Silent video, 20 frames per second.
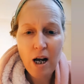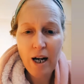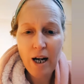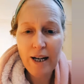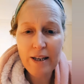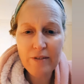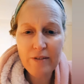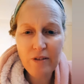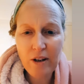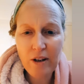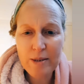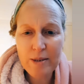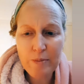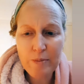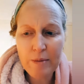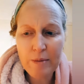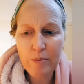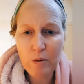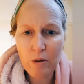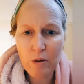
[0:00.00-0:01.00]
I advise
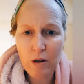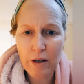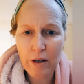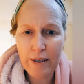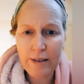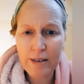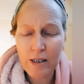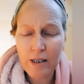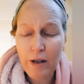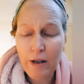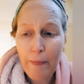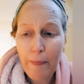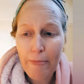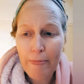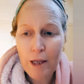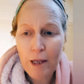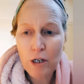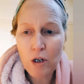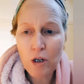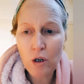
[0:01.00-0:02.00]
people, guys,
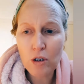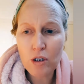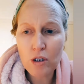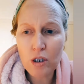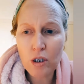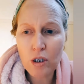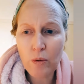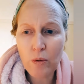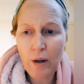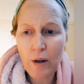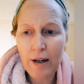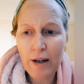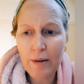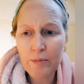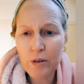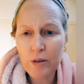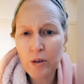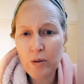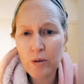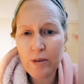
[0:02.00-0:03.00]
not
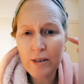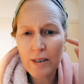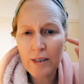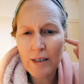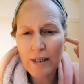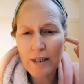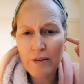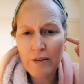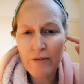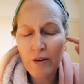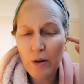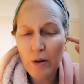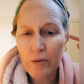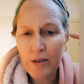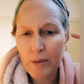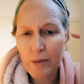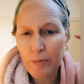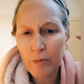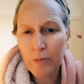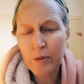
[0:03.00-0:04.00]
to use
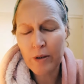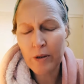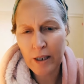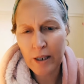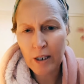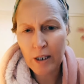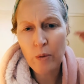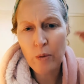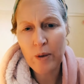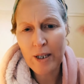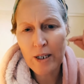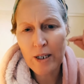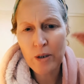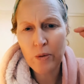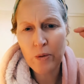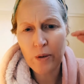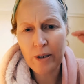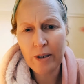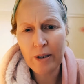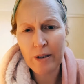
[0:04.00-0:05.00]
earphones that go in
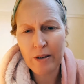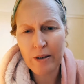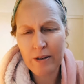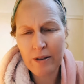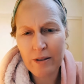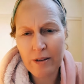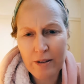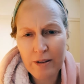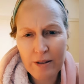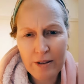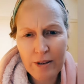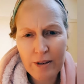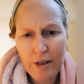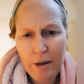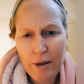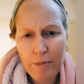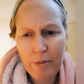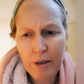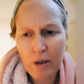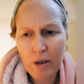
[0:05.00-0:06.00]
your ear,
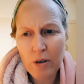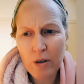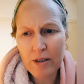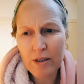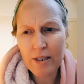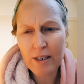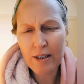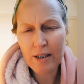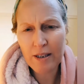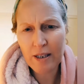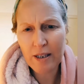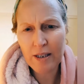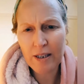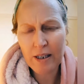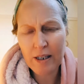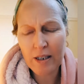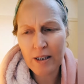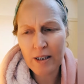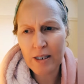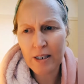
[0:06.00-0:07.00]
because
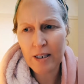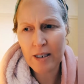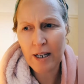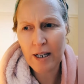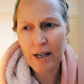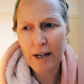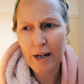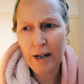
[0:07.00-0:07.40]
it's